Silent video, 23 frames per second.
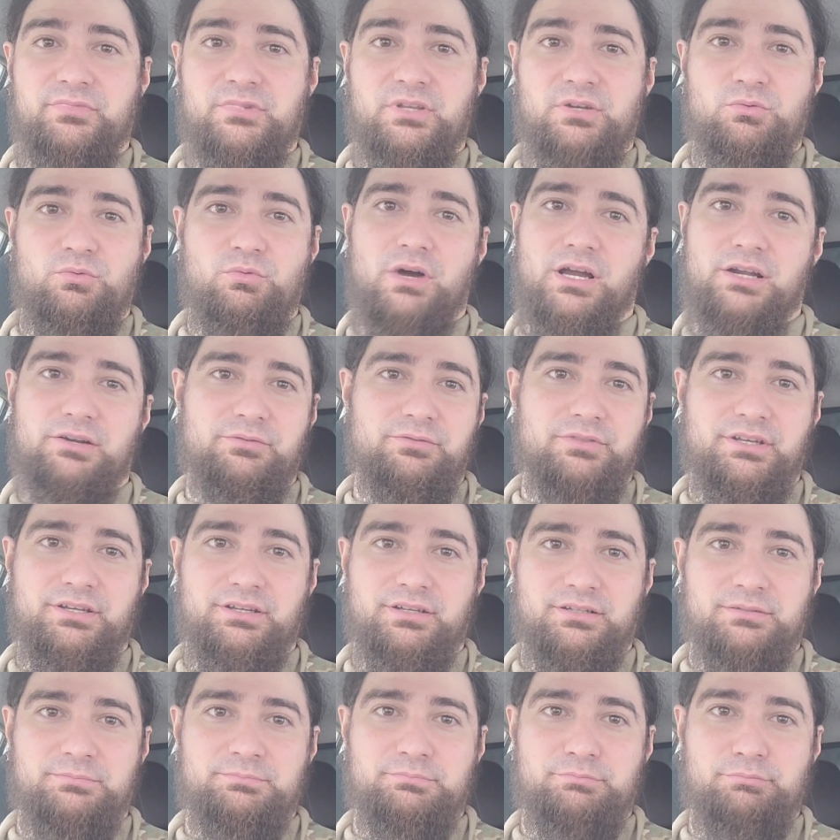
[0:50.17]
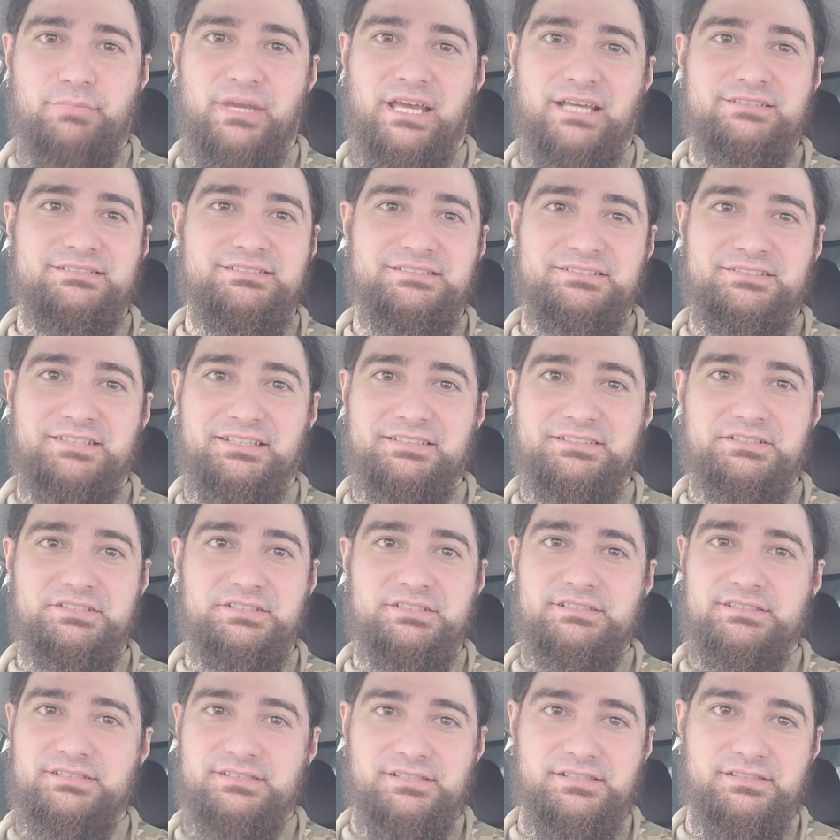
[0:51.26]
one of the best
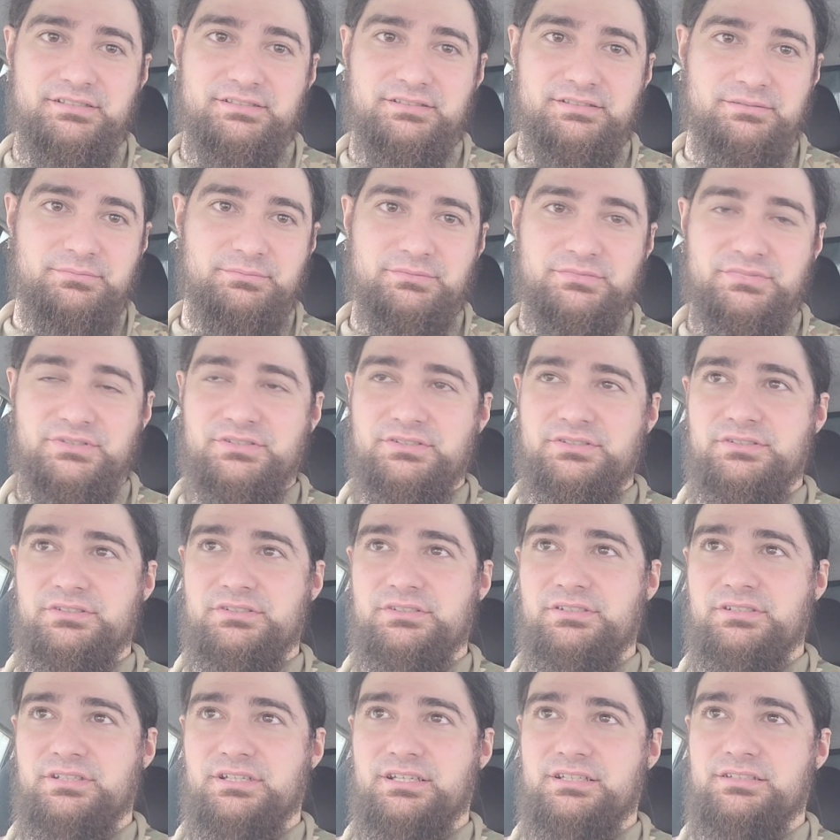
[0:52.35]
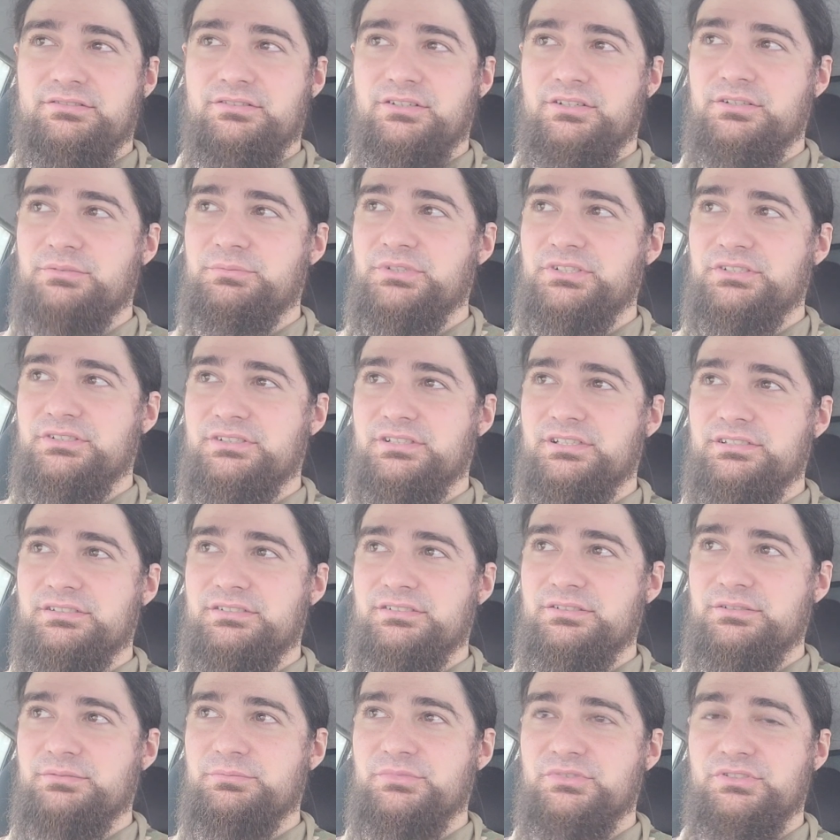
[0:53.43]
intelligence systems and army
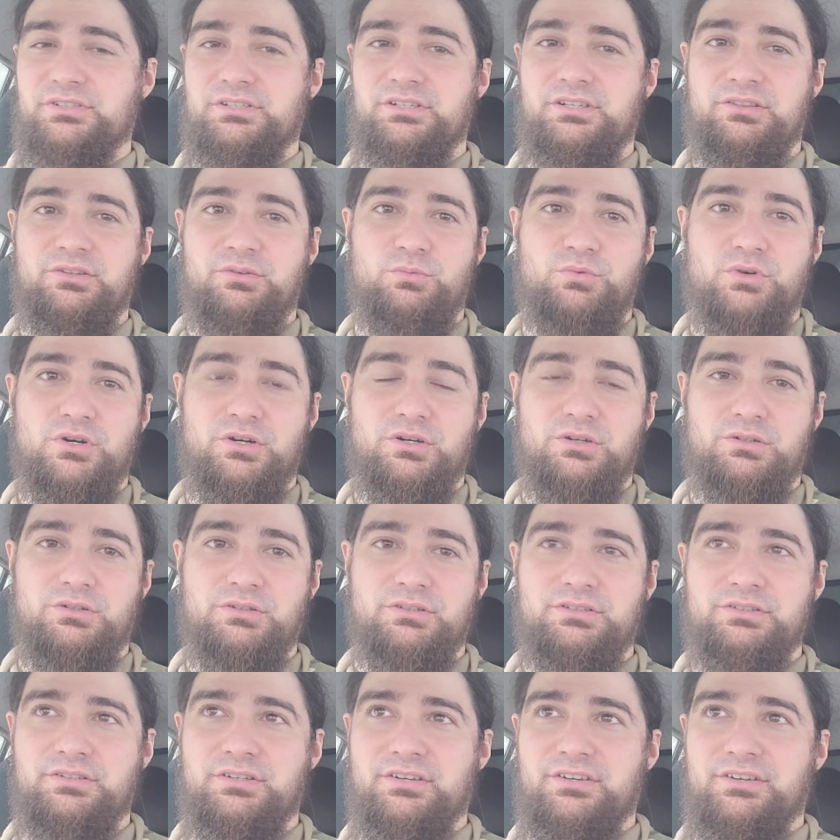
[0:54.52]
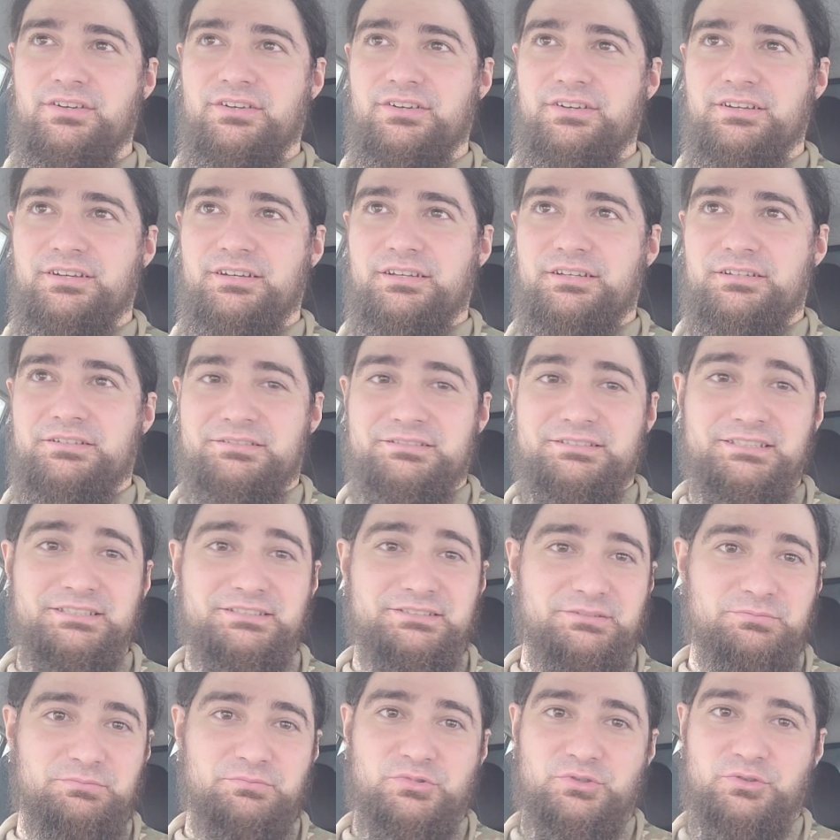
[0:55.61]
systems in the world
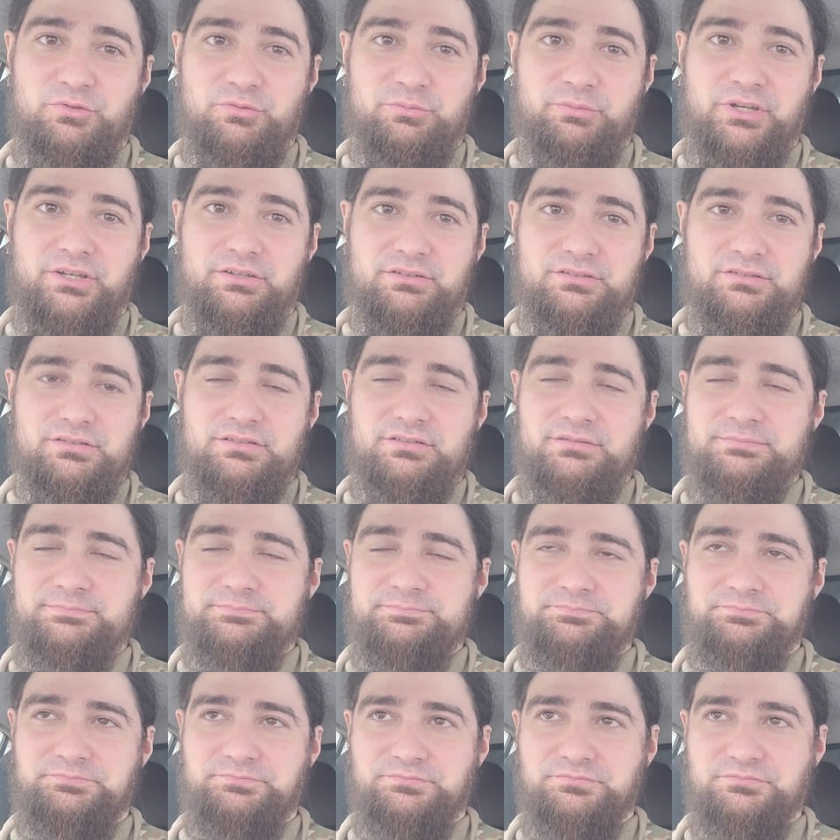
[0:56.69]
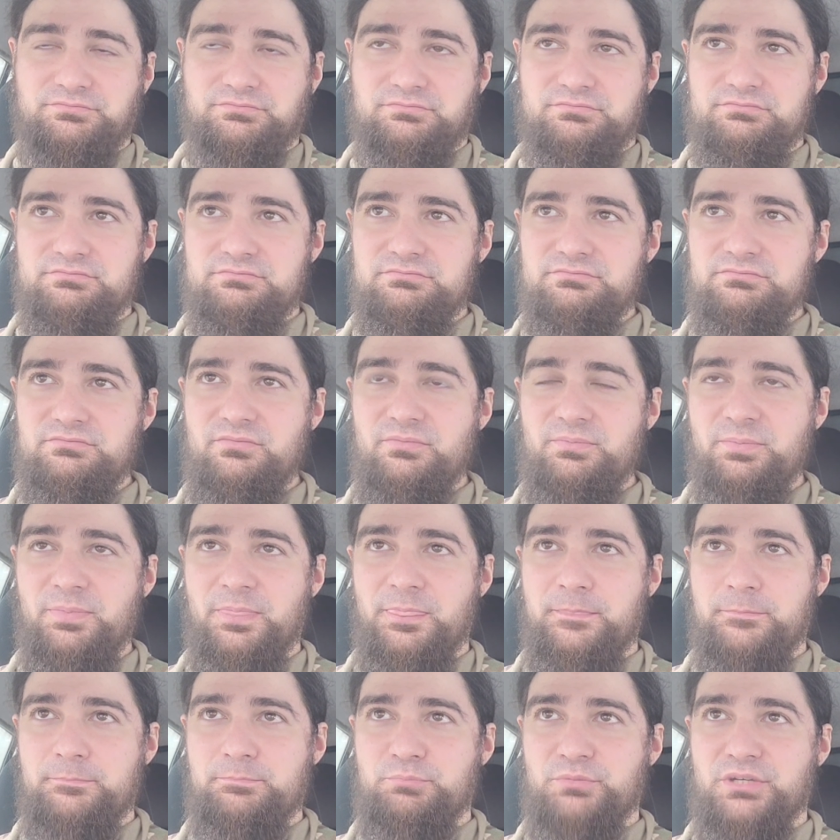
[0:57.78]
needs improvement,
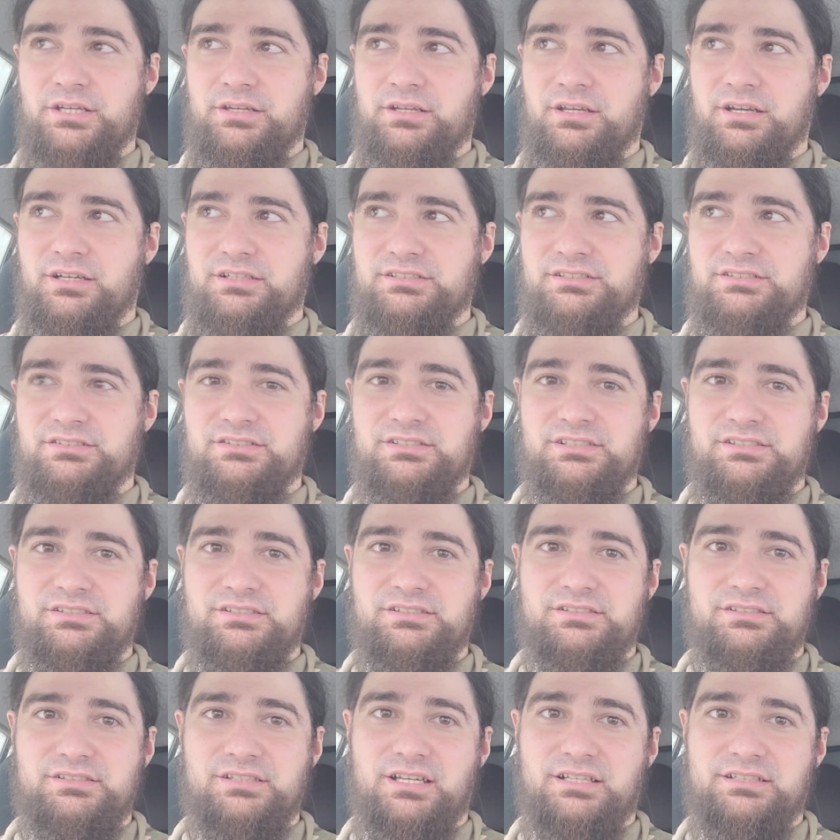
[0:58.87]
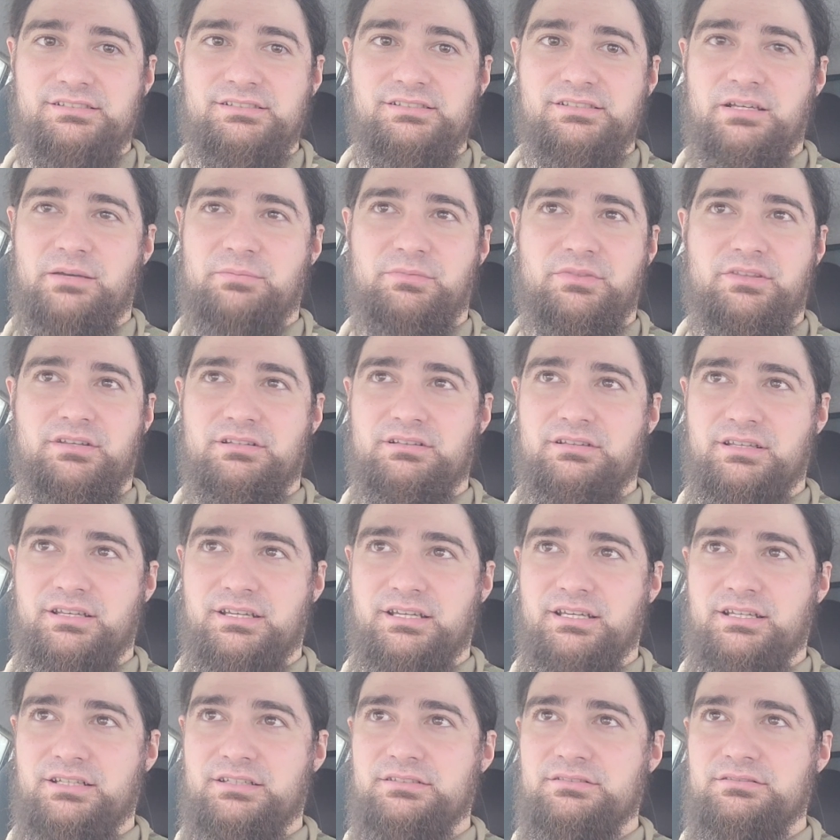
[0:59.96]
because this is not something
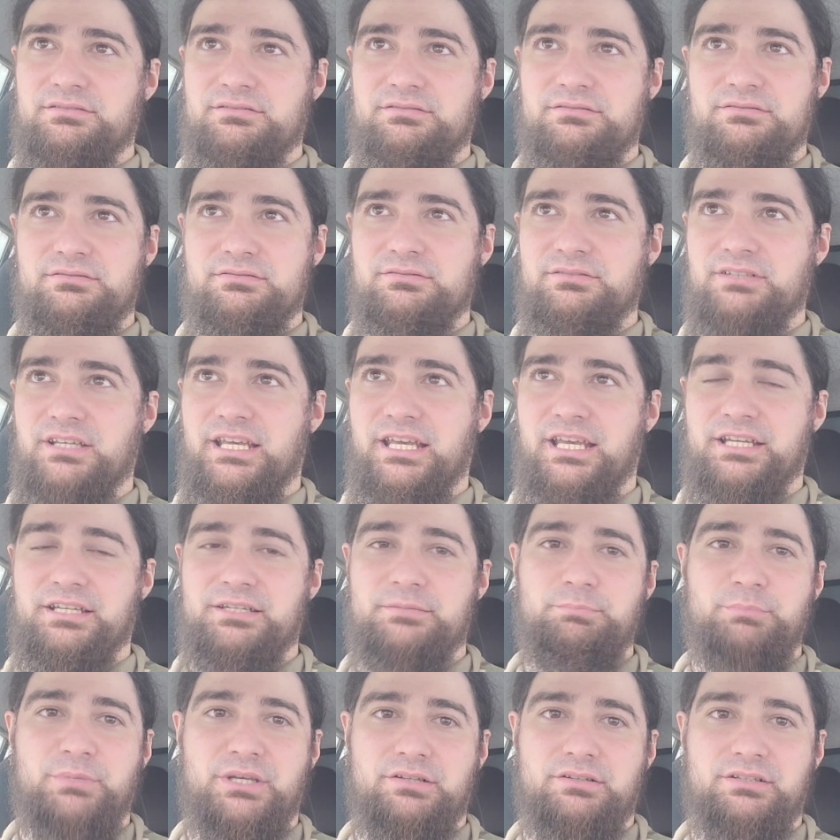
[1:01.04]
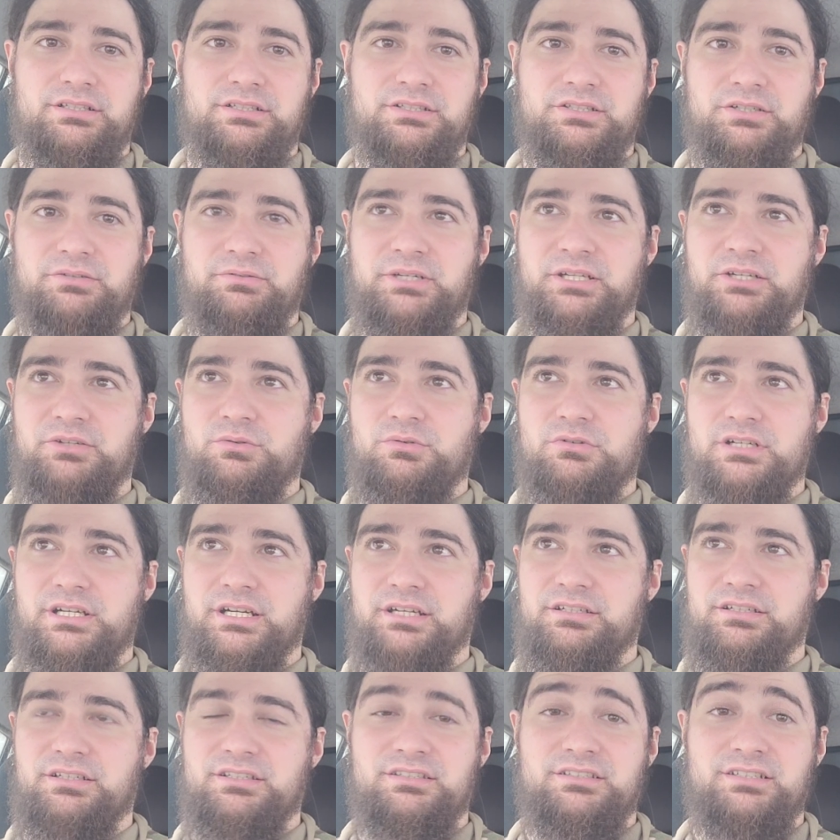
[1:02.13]
that any military or
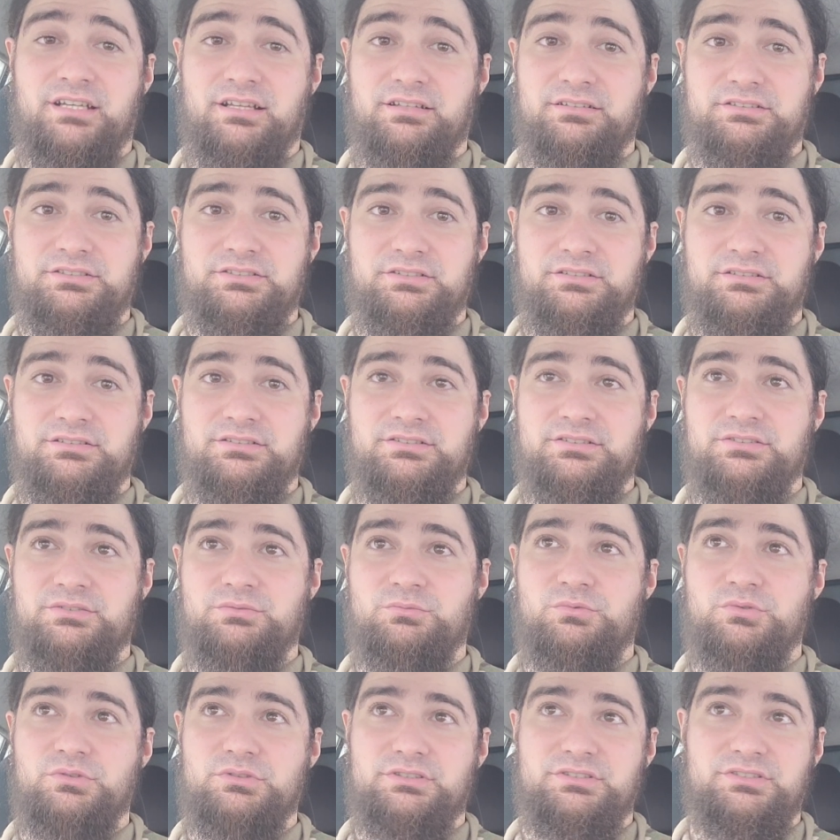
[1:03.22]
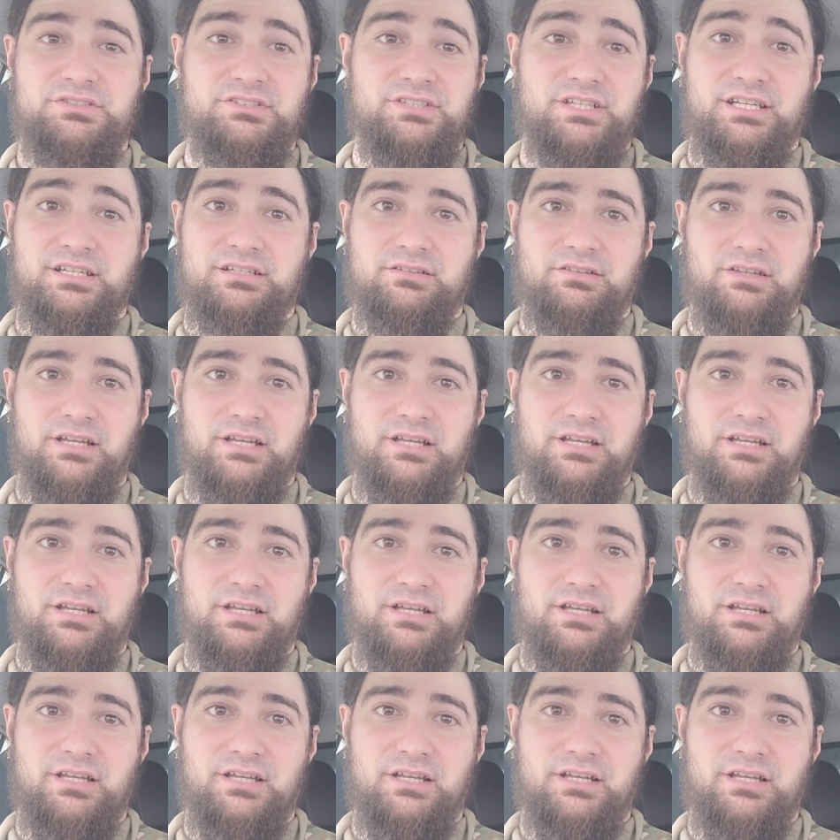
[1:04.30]
any intelligence would take